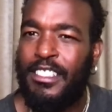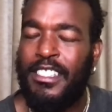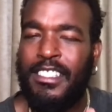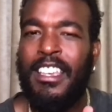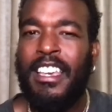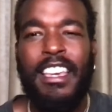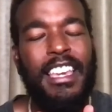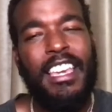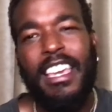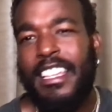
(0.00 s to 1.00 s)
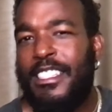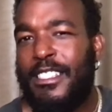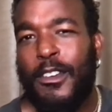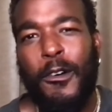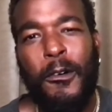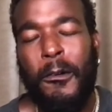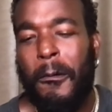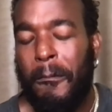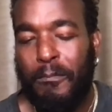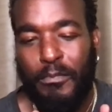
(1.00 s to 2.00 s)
it's, it's so